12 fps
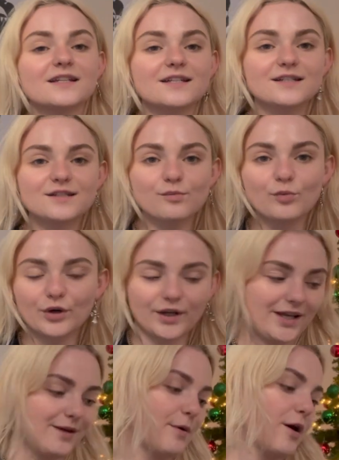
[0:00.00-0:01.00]
did some
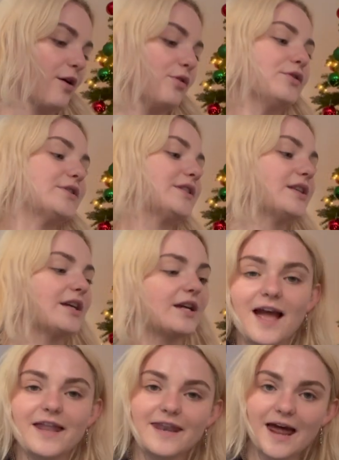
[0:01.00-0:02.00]
work emails,
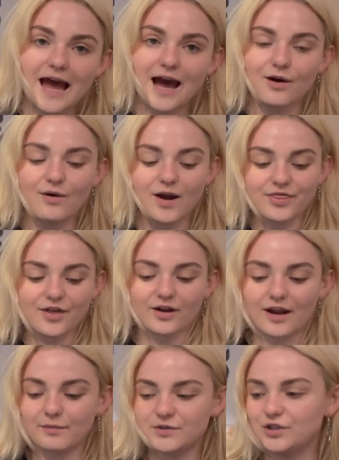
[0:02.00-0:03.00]
and now I
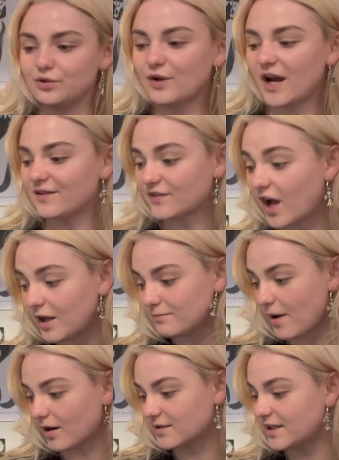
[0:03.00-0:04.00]
thought I would do kind of an
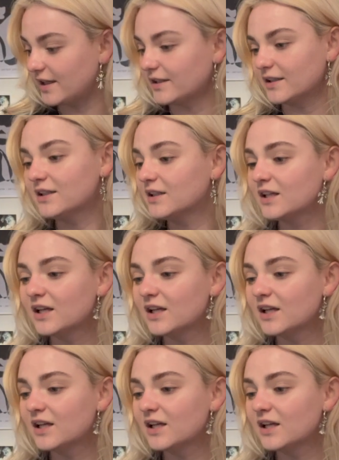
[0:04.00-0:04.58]
unboxing